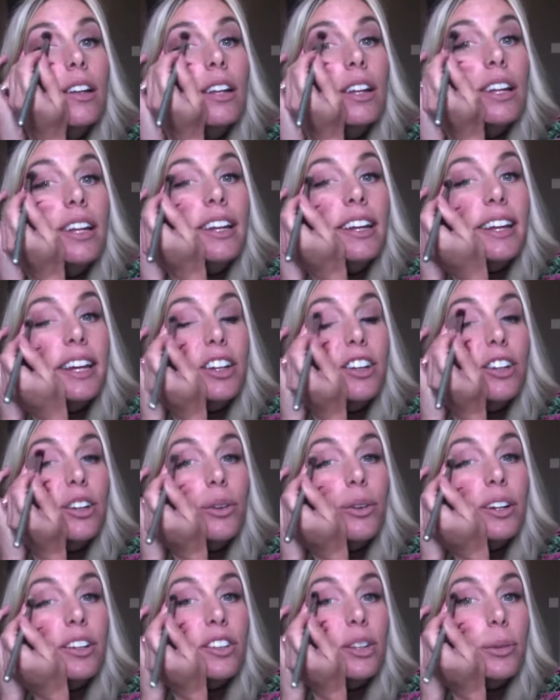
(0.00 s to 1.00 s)
And again, you don't
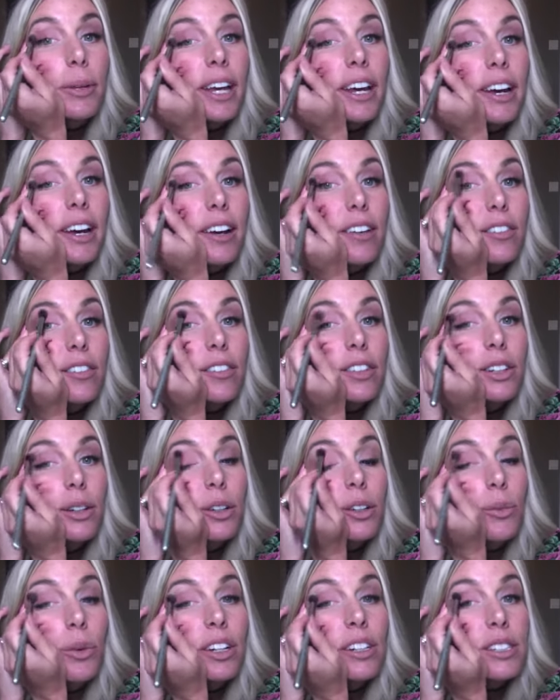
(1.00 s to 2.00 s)
want
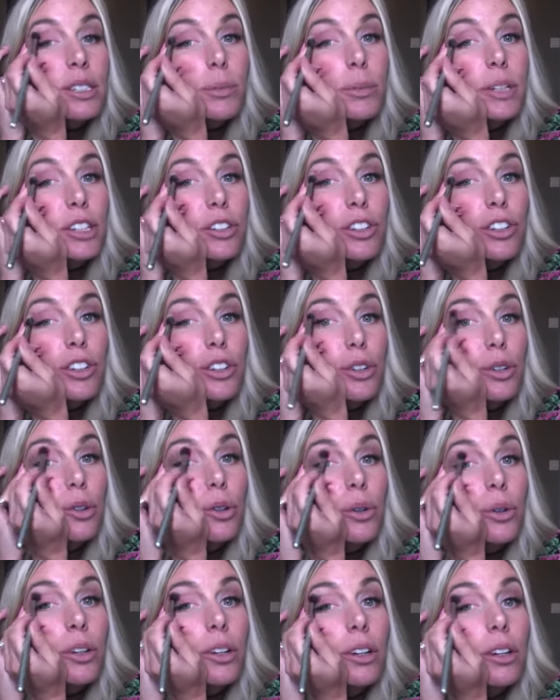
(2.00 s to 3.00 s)
it to be too